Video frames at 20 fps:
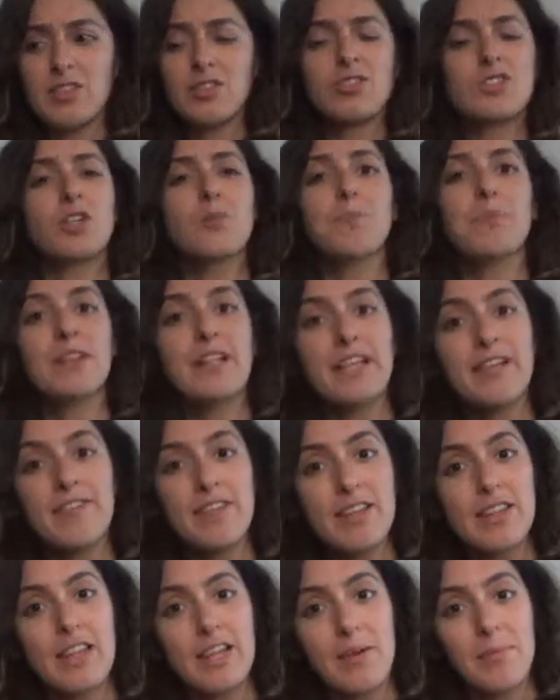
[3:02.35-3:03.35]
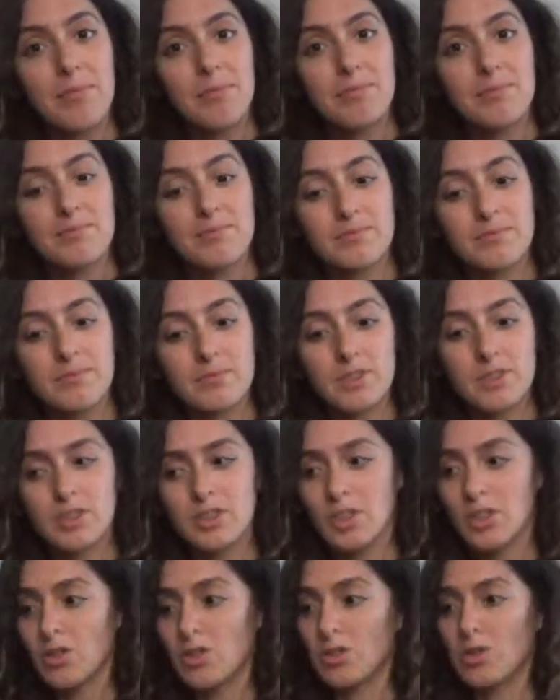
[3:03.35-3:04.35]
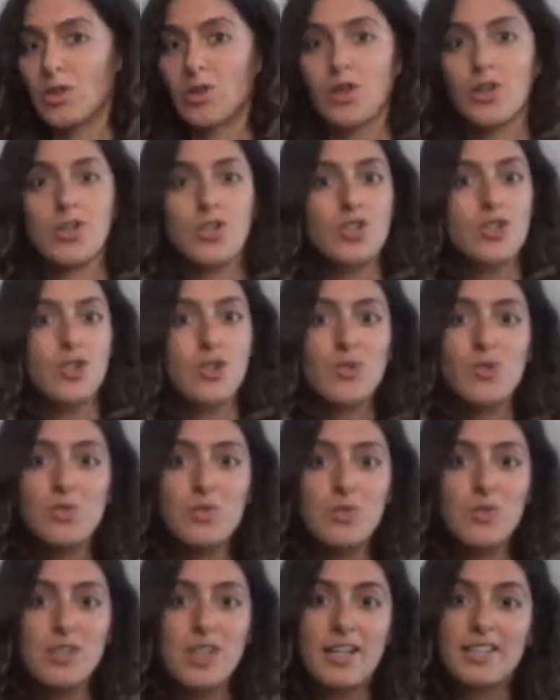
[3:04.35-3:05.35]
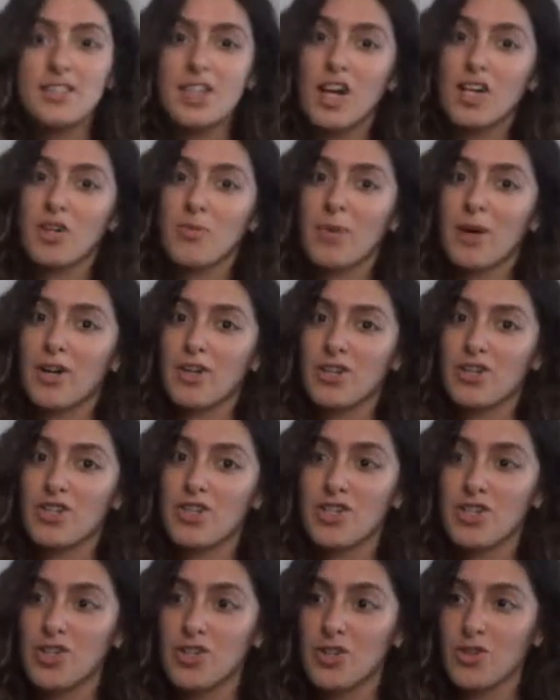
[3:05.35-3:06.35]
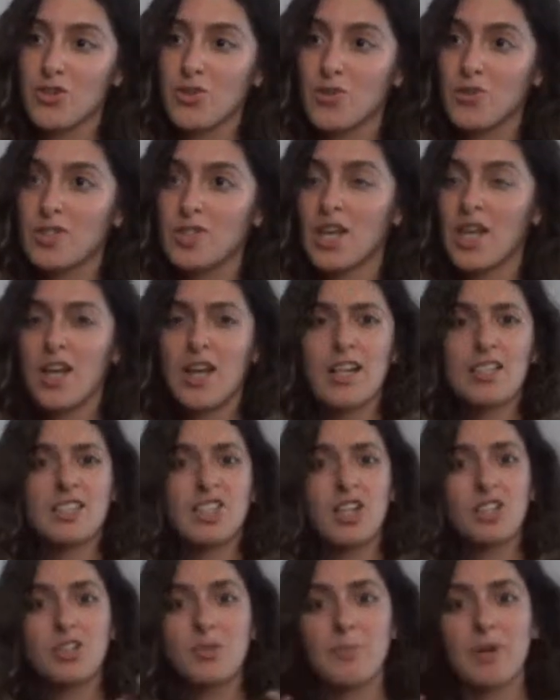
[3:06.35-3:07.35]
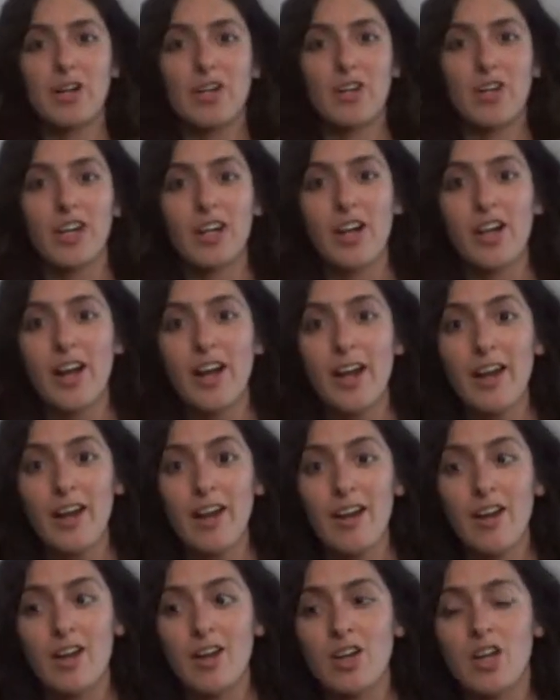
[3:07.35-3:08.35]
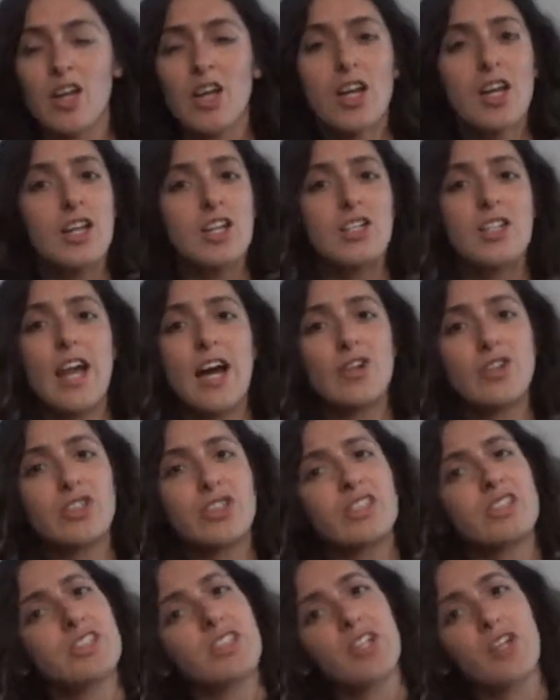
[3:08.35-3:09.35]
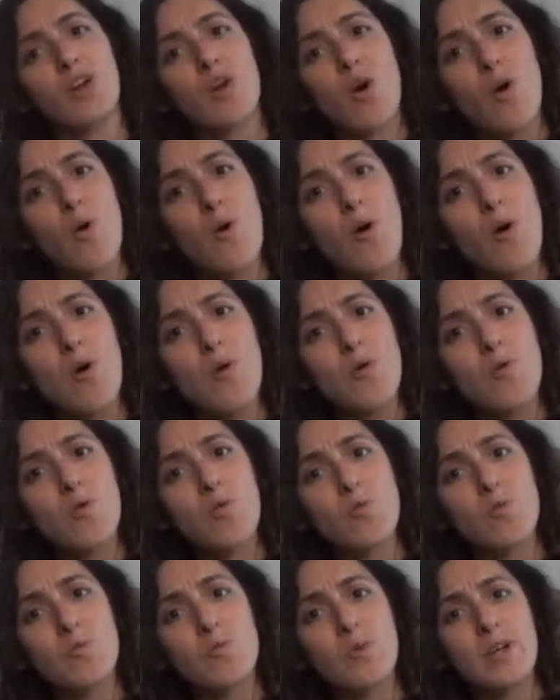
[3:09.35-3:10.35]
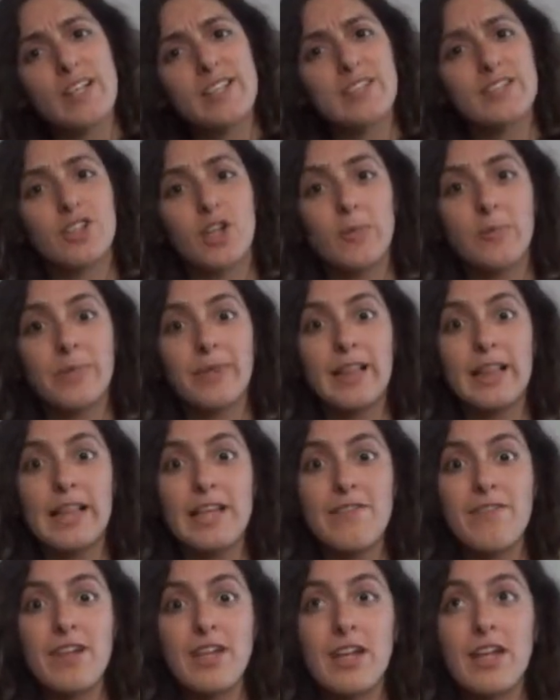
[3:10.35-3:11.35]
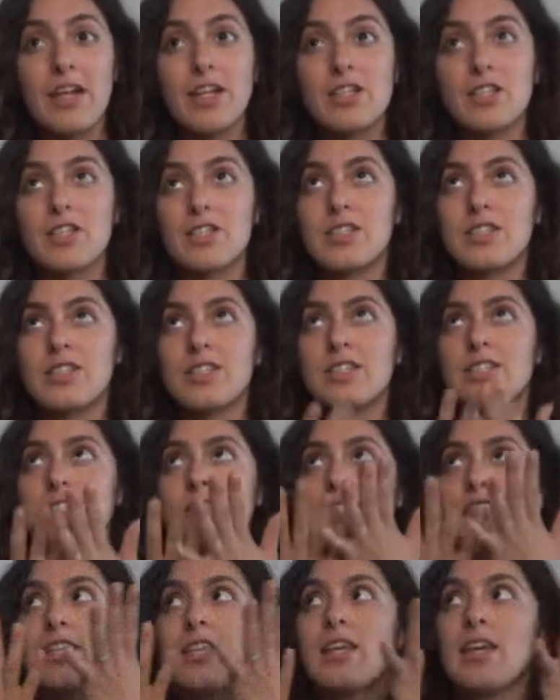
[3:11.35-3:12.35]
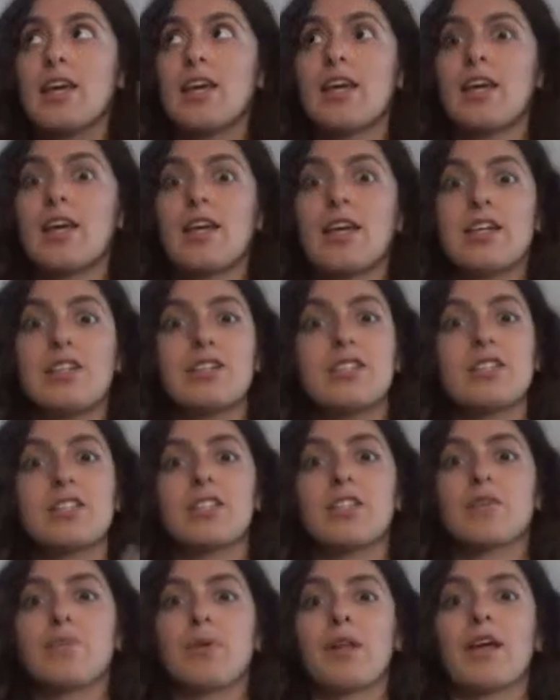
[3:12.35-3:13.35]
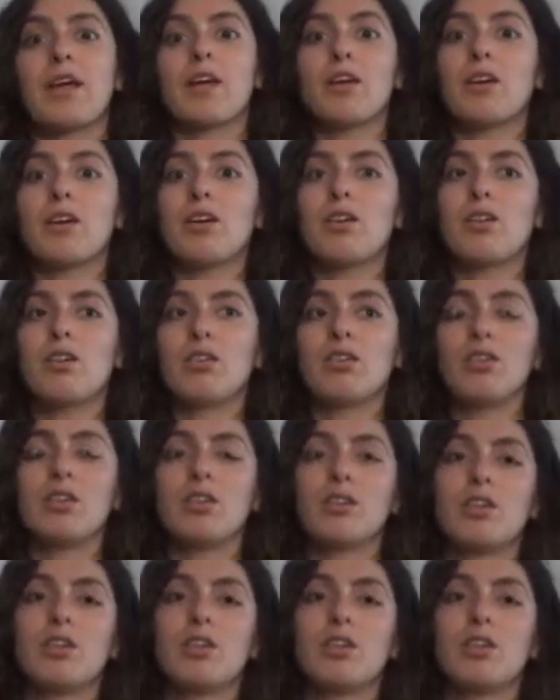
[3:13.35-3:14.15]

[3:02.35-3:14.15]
you start believing them. So her shoes, I talked about her shoes, talked about her hair. Now she's gonna go home and start believing it. She's gonna see it and she's gonna be like, oh,